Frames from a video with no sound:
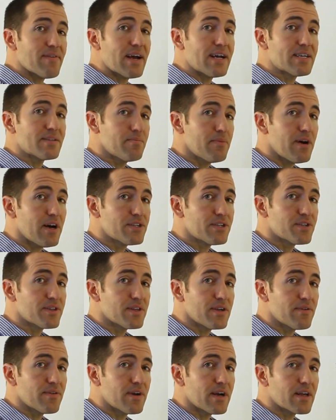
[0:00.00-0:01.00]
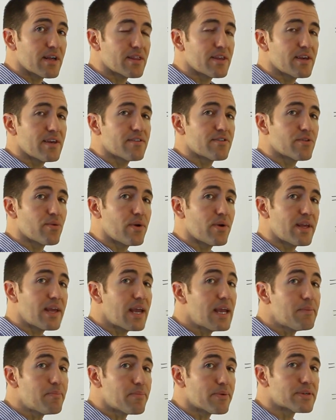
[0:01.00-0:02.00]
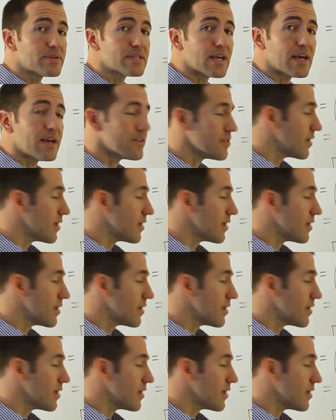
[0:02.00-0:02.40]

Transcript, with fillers: as much, theoretically, as 28%,